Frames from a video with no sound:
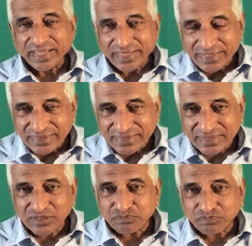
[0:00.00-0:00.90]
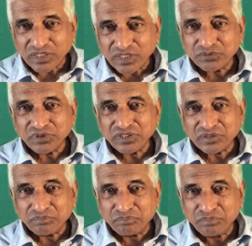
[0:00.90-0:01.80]
Is it possible
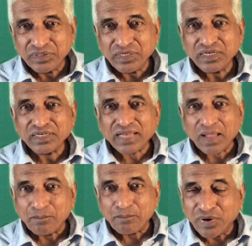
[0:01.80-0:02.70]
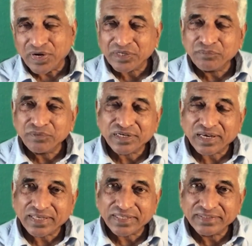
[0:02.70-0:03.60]
to build a monument
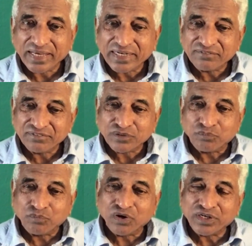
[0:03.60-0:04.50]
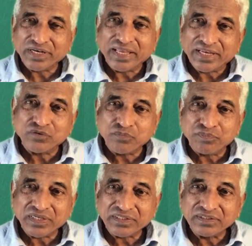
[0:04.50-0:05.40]
like that with modern
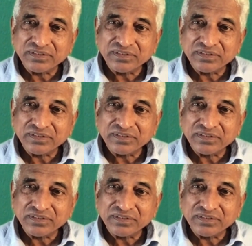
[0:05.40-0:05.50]
equipment?